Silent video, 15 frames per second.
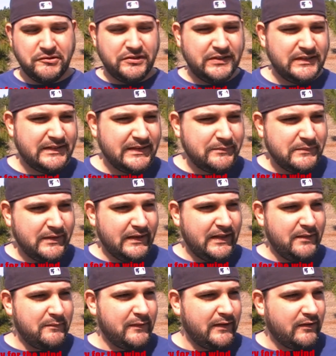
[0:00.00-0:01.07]
She sent me an
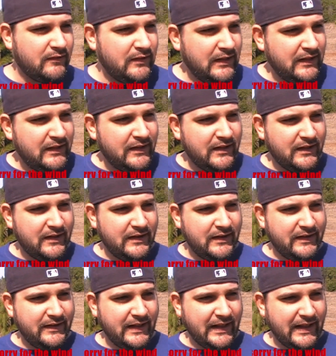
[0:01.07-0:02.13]
email
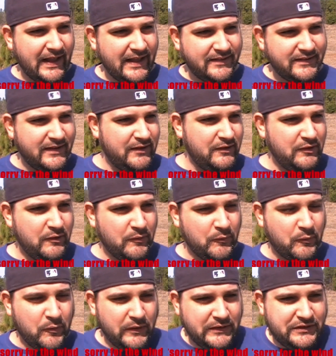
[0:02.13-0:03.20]
uh, asking you know,
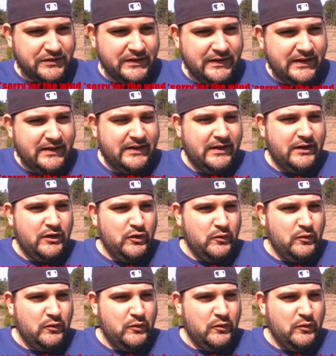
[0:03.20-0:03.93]
what she needed